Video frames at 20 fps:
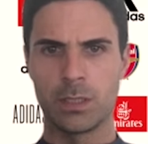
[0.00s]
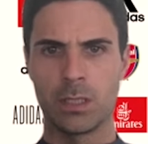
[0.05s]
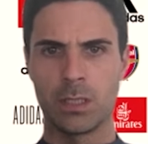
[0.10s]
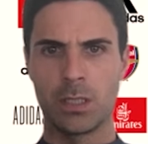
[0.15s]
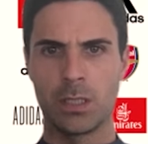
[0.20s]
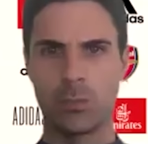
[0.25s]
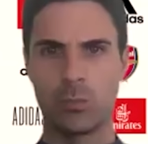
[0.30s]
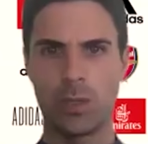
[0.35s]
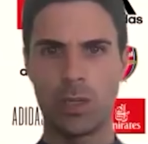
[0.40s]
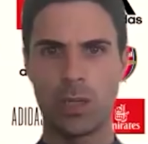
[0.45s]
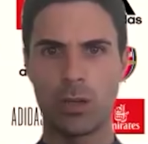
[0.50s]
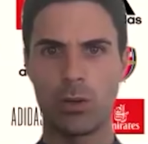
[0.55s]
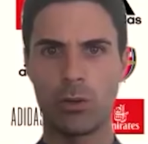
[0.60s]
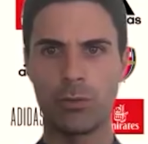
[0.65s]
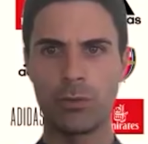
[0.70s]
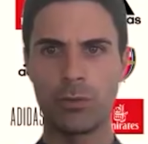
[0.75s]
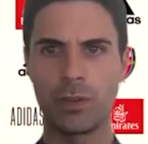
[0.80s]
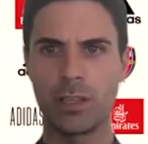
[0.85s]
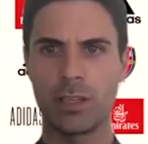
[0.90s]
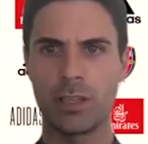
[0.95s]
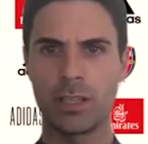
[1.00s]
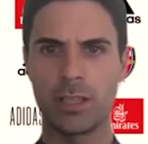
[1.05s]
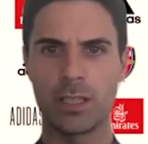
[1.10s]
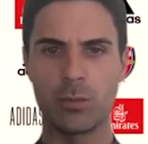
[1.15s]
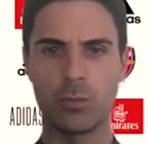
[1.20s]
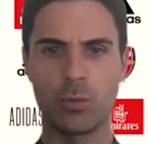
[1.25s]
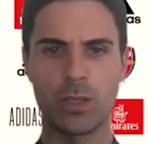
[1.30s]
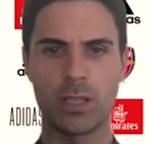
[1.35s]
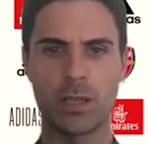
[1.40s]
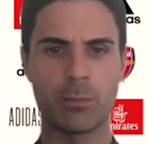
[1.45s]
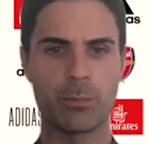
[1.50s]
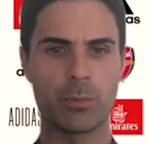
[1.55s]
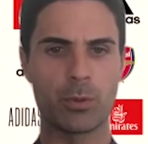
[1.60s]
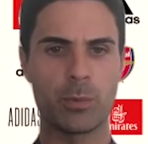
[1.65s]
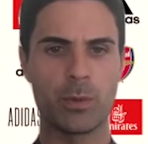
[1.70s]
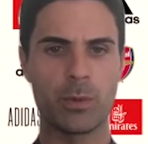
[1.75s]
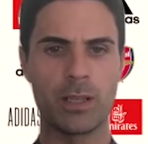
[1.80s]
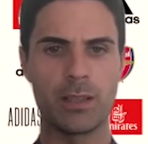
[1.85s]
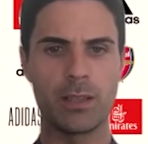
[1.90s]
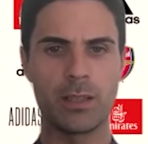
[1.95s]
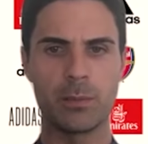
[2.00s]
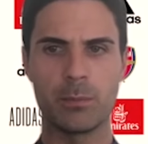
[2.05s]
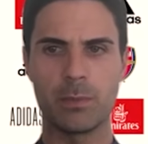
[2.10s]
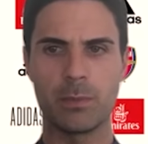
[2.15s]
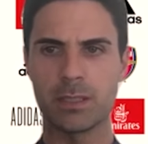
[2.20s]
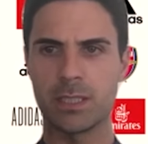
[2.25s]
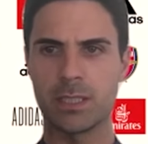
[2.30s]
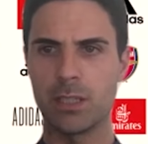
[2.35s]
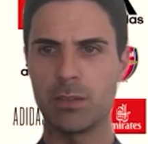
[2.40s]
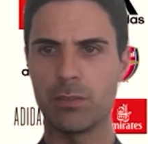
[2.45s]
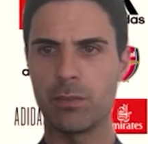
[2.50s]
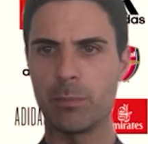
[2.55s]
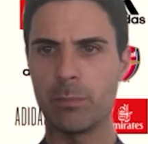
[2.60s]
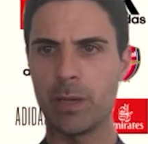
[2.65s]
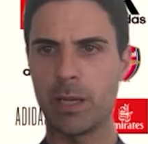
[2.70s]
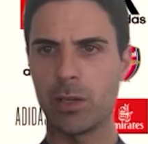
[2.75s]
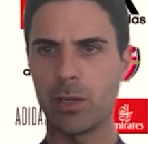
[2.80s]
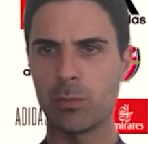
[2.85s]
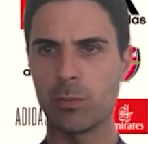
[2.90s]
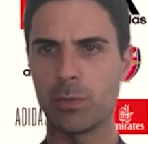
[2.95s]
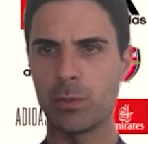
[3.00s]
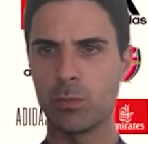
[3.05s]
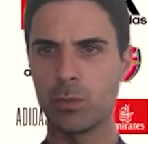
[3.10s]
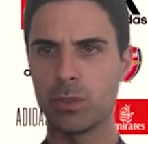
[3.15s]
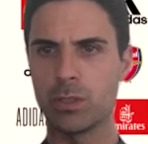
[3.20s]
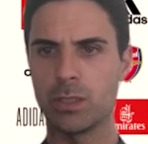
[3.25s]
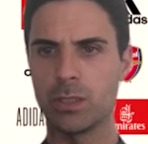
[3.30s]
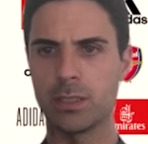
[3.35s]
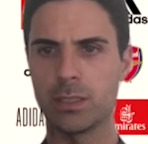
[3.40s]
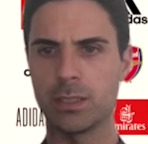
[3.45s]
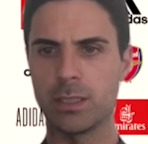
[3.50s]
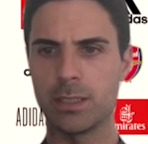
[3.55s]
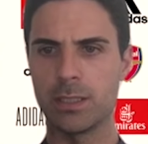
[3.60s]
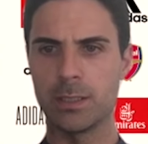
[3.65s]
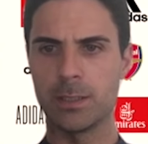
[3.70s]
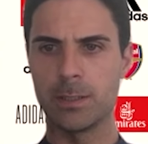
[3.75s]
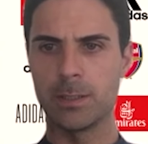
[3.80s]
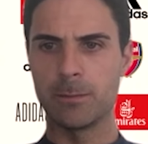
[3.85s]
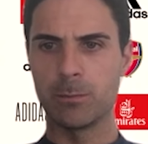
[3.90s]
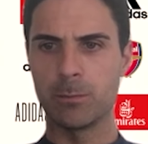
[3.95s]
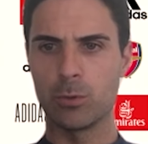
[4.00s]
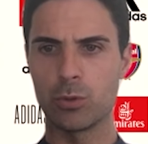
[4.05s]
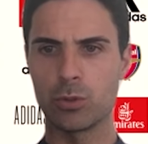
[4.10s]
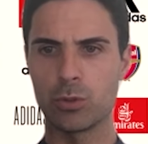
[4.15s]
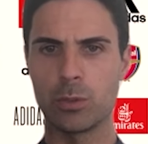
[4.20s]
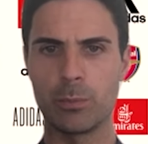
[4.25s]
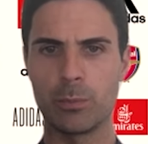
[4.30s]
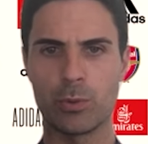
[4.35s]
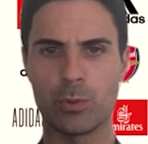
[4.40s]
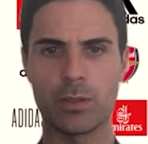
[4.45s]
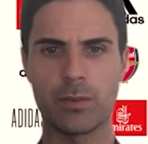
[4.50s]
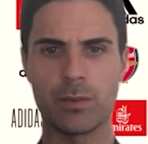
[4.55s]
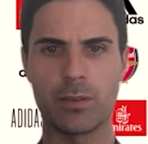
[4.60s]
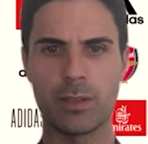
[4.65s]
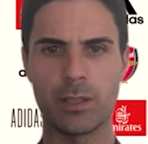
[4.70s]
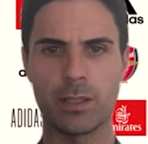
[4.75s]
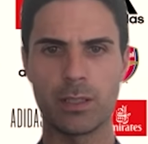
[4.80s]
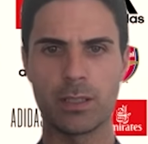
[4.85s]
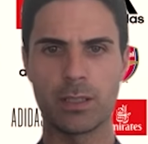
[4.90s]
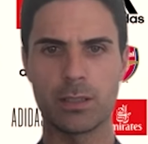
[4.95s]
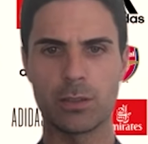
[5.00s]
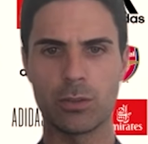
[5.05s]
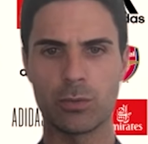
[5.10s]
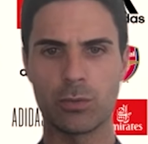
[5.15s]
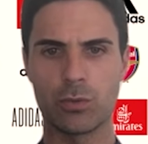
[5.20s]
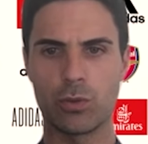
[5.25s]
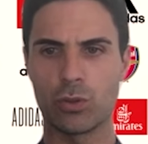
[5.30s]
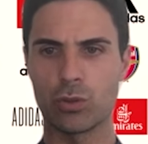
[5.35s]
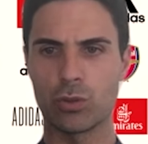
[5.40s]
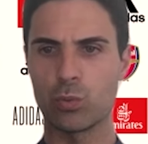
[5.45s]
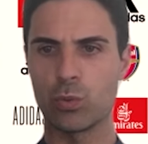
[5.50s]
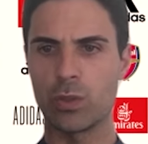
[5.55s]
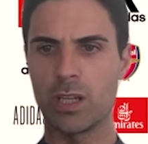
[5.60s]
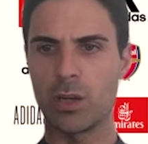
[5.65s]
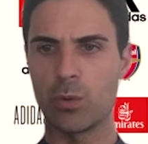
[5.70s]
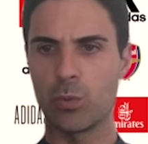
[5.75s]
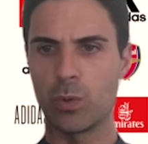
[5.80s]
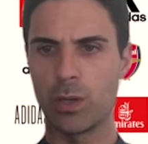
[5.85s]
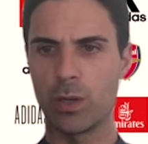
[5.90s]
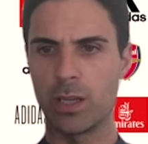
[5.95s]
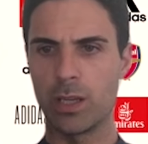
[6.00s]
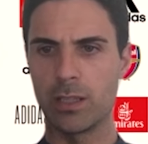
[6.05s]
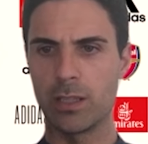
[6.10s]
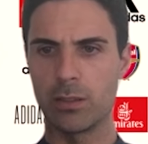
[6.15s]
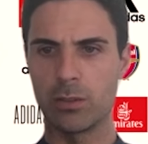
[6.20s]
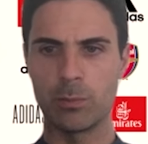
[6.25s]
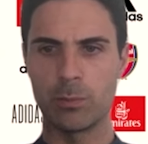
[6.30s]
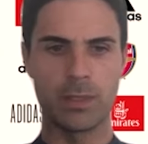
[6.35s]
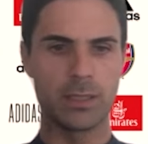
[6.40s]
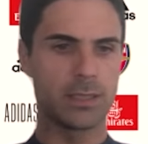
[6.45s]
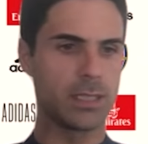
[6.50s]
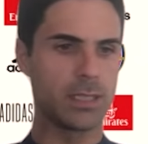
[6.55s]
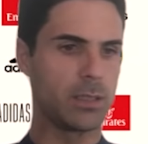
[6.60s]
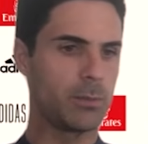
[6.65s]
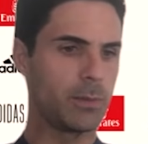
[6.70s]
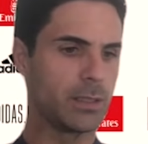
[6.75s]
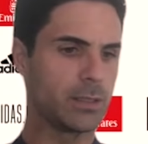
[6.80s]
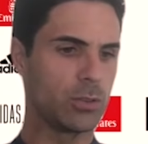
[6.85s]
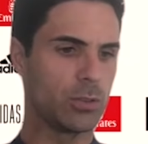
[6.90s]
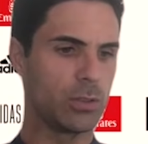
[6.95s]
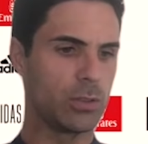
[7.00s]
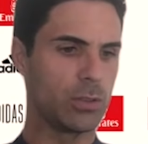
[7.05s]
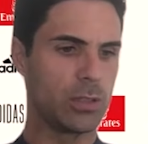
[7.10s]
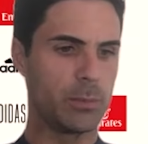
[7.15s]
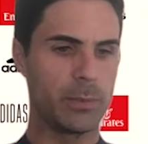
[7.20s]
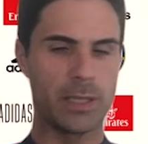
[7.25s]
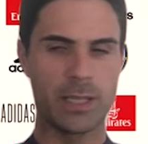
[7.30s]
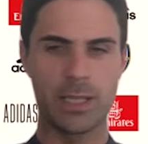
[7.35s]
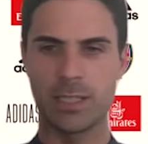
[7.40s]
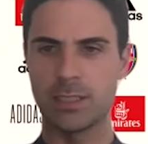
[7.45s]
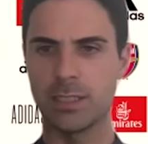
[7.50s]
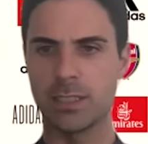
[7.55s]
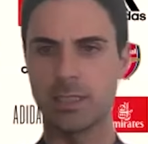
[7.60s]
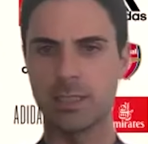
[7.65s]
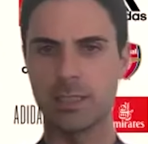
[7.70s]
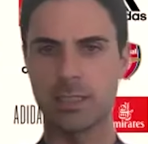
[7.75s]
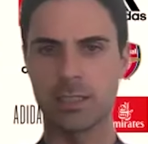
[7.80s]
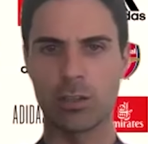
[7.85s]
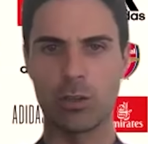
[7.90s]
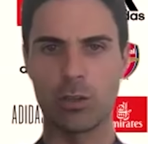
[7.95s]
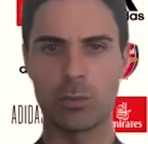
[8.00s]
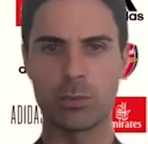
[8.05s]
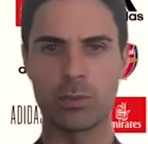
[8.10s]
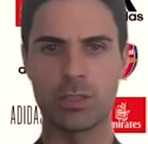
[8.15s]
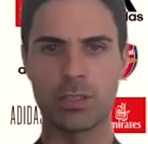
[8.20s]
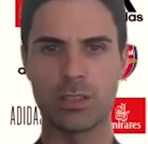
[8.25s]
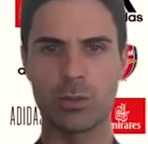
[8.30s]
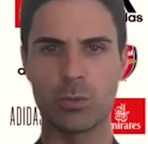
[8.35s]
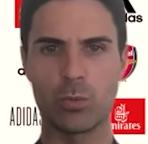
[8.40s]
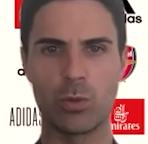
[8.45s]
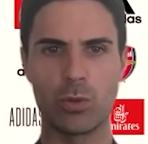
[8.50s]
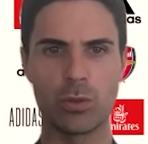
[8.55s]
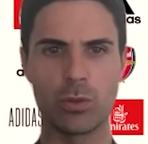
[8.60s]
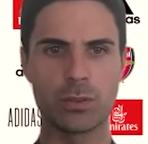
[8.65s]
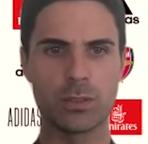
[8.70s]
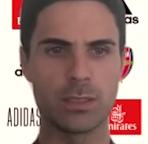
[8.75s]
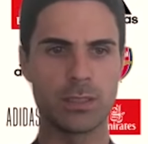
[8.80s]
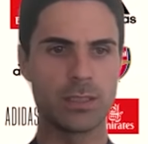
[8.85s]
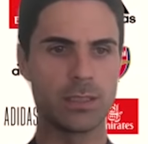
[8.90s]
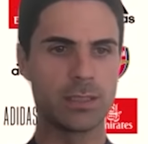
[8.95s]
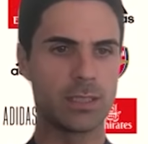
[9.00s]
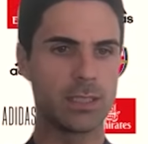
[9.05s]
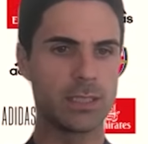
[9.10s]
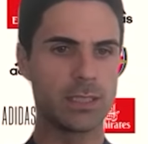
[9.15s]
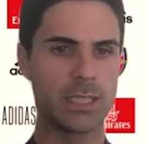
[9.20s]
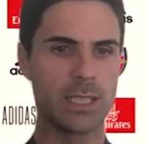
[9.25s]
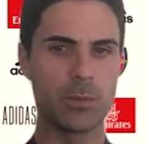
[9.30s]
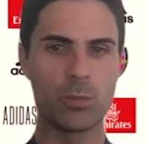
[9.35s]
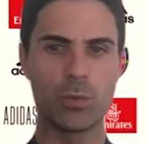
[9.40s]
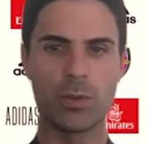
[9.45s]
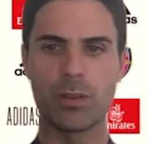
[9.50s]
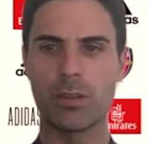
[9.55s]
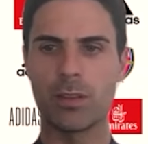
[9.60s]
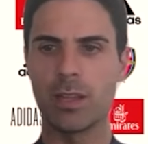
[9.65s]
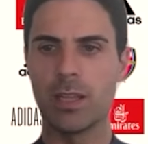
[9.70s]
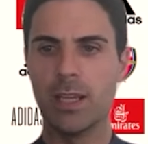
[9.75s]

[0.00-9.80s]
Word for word: Well, hopefully, yeah, we can provide them a safe environment, which is the most important thing. Of course, we are willing, not myself, but all the managers and clubs in the world. It's the same with